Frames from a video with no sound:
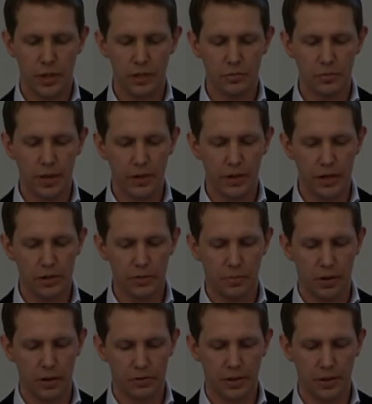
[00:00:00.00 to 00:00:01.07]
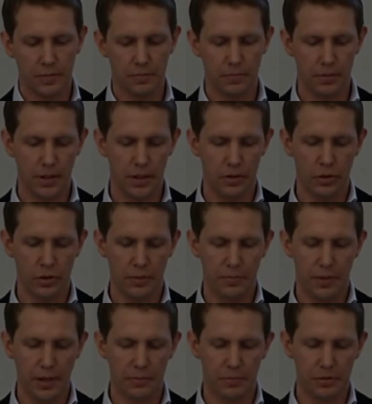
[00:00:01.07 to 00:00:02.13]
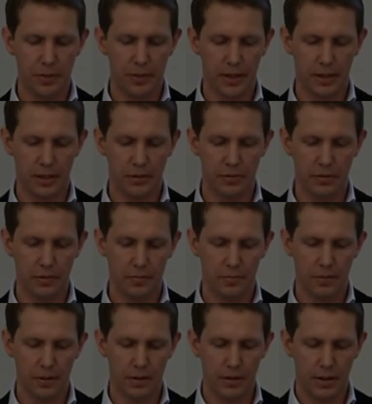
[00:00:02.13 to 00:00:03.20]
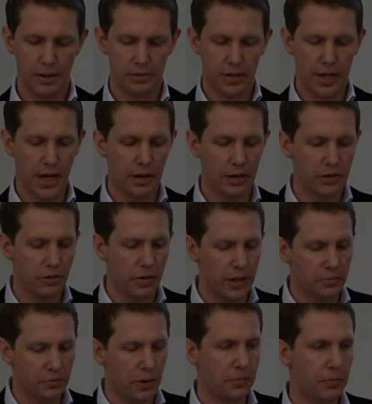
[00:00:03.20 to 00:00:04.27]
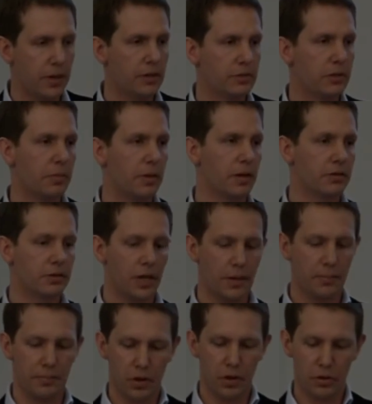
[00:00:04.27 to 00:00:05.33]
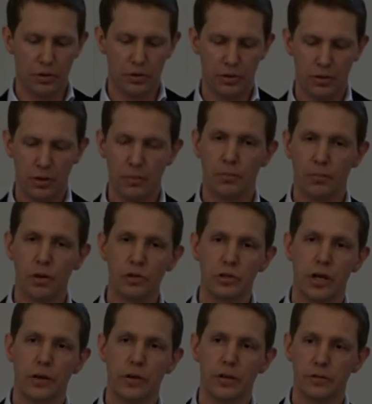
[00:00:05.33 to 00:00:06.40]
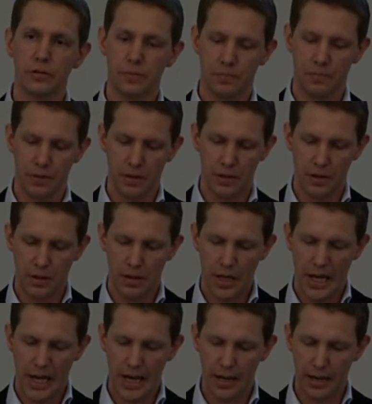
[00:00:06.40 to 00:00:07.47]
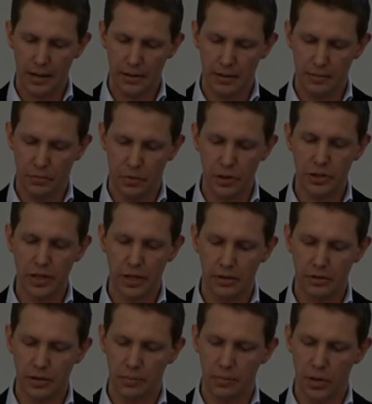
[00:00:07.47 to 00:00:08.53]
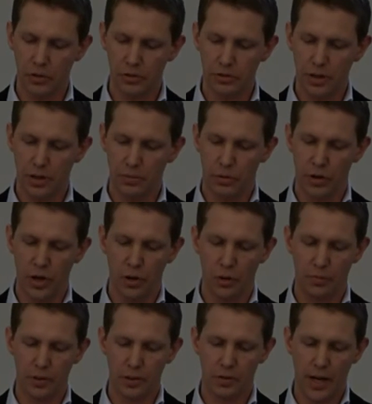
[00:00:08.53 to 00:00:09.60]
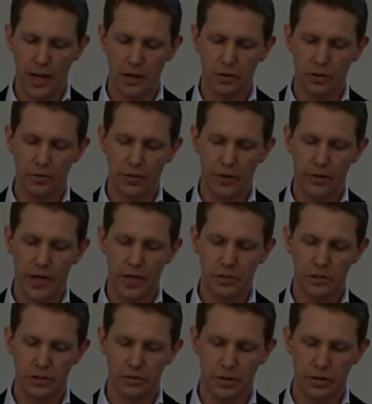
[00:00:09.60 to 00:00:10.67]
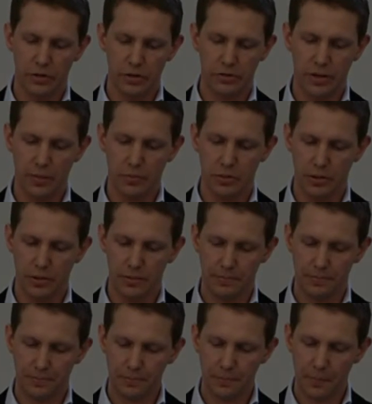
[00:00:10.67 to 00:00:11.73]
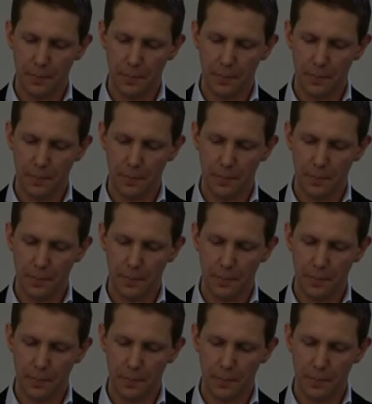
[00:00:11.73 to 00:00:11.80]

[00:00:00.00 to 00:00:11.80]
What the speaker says: Swedish migration policy, in a European perspective, is characterized by principles that are both more generous than most and more open to annual variations in reception.